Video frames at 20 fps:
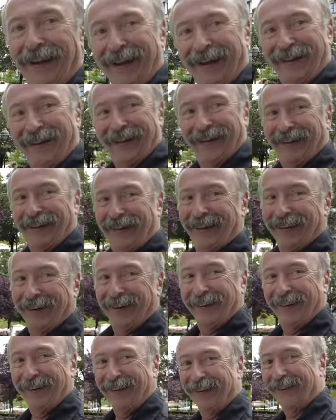Serbia, real
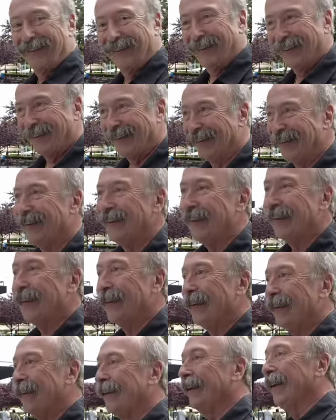Montenegro,
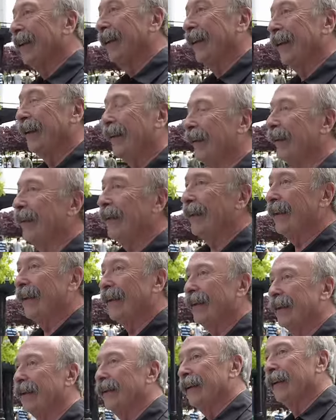and take
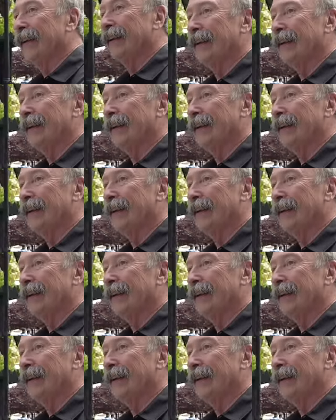them there.